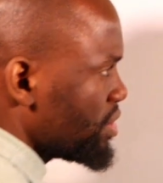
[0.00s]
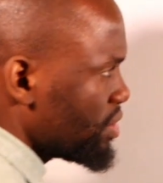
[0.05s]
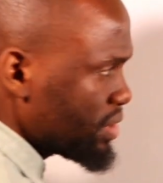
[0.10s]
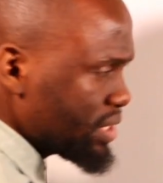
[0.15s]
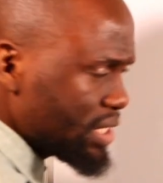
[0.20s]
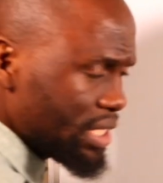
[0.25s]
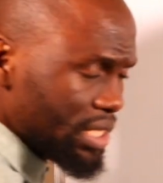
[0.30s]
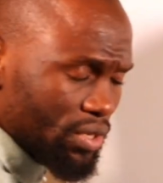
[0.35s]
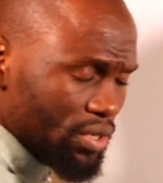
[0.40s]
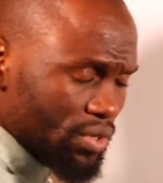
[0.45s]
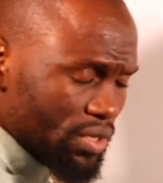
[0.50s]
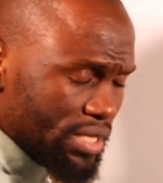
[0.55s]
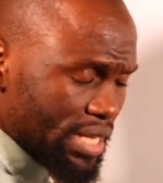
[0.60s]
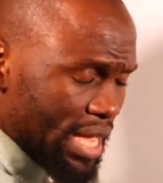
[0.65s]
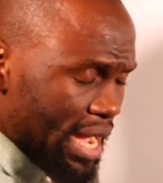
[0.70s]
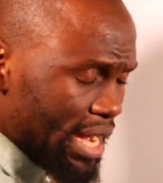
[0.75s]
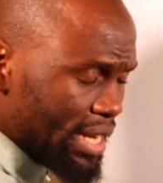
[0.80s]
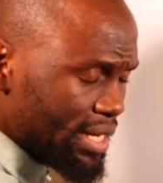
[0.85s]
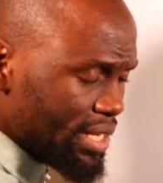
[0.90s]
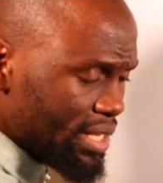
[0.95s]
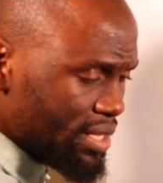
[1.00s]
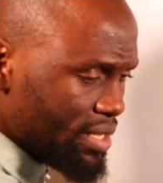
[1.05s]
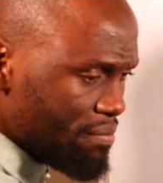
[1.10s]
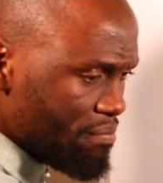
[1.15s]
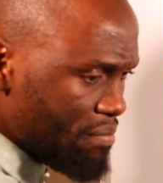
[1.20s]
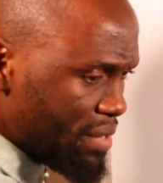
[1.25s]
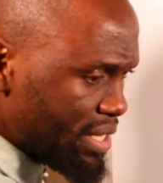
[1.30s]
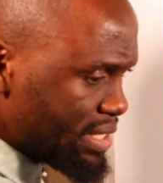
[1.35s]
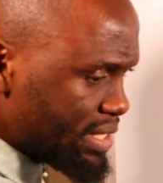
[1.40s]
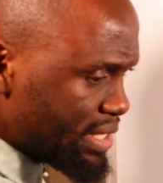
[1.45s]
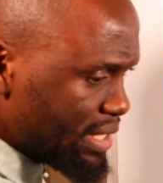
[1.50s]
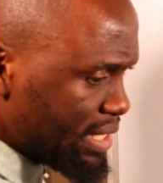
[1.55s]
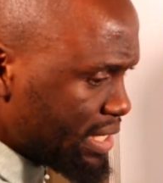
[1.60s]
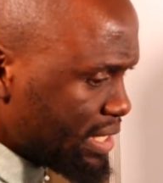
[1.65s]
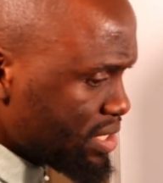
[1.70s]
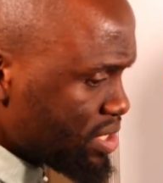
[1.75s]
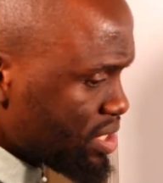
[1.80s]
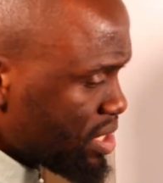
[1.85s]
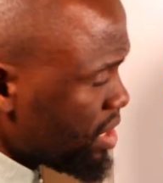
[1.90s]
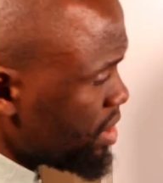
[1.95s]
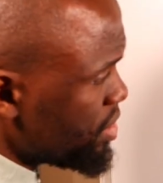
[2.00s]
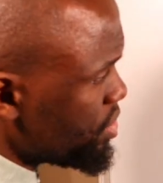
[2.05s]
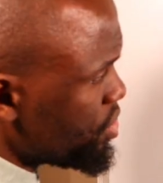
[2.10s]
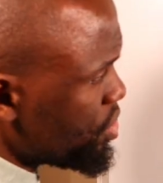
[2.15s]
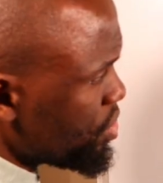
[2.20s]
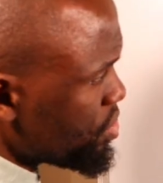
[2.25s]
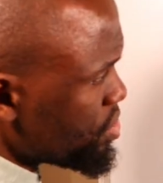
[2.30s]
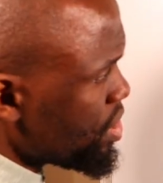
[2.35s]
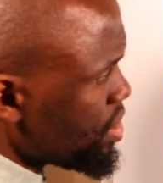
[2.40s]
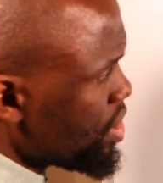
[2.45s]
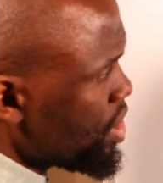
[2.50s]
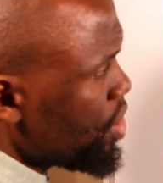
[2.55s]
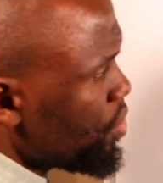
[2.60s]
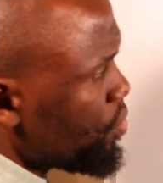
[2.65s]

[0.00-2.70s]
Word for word: the loading dose and the maintenance dose,